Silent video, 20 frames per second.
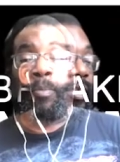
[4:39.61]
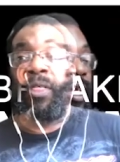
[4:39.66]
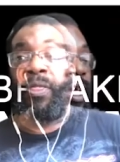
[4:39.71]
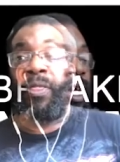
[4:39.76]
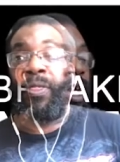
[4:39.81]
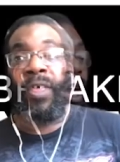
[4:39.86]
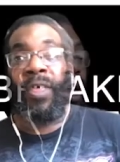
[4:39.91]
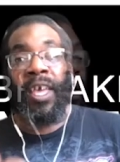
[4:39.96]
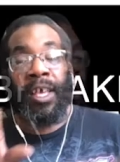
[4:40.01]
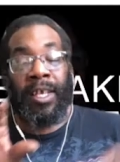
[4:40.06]

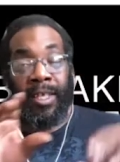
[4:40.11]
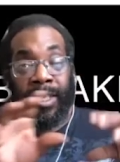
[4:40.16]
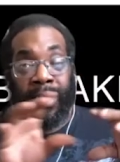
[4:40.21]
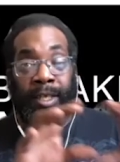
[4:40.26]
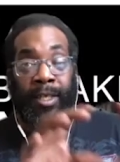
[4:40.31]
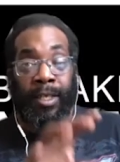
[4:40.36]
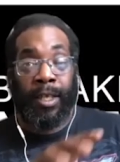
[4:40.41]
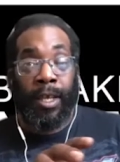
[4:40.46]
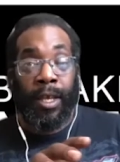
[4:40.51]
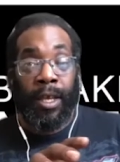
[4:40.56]

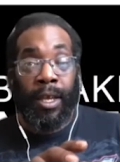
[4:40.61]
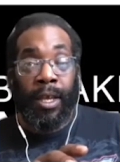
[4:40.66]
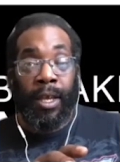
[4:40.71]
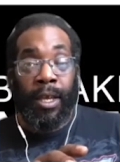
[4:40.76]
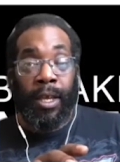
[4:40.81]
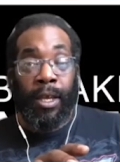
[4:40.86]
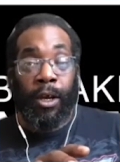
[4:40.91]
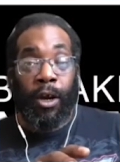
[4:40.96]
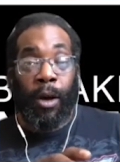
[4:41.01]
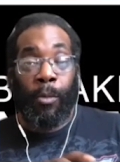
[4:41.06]
This
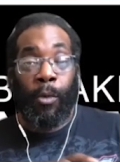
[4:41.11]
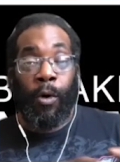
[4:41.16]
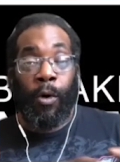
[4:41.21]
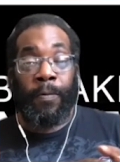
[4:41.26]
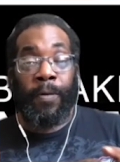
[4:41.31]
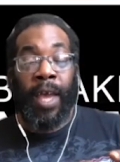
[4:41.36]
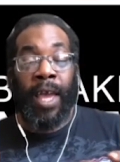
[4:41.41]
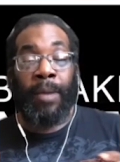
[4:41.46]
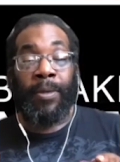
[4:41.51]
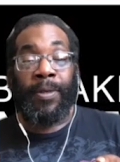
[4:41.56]
Commonwealth
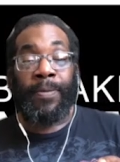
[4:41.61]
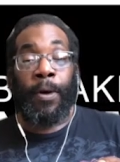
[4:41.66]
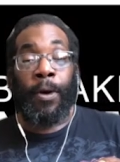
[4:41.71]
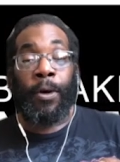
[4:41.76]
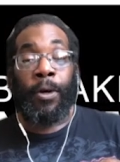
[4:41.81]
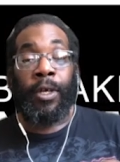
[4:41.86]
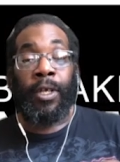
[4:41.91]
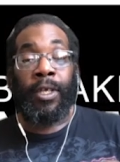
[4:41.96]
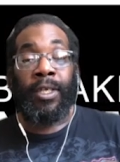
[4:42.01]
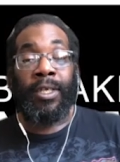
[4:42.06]
Games
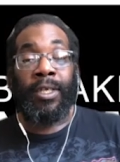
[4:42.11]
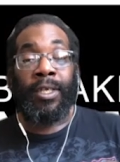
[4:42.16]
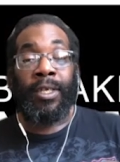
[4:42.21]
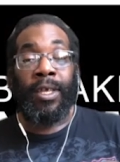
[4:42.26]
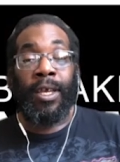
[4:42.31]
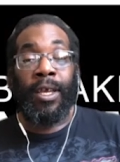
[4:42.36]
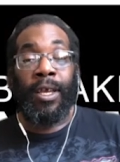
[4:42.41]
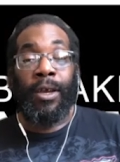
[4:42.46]
focus,